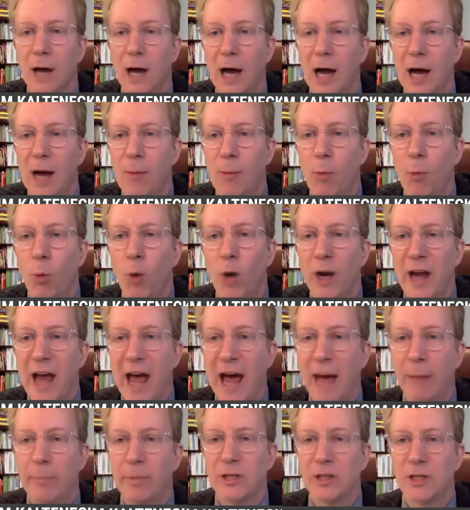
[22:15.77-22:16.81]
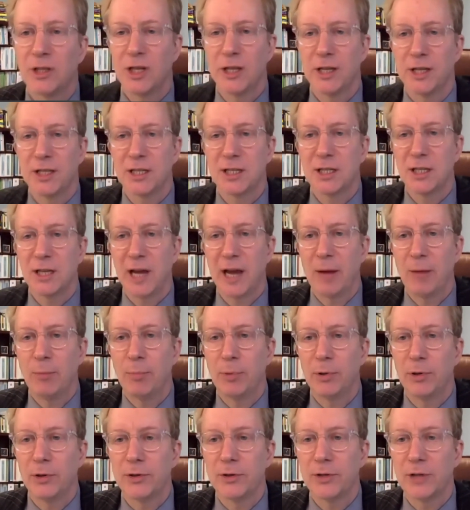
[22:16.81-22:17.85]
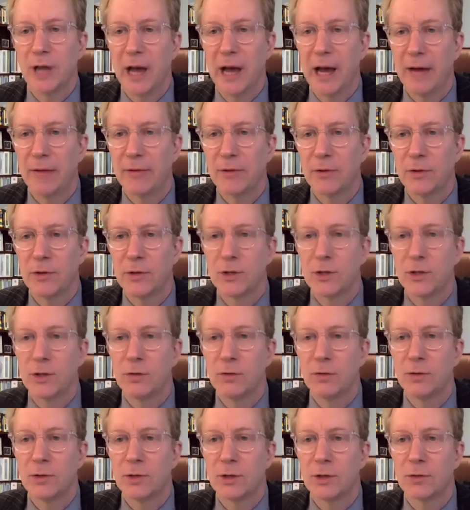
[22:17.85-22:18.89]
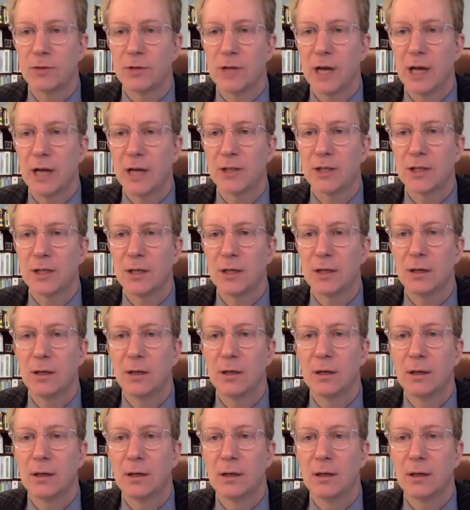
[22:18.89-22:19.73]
What happens to the samples after the students are tested?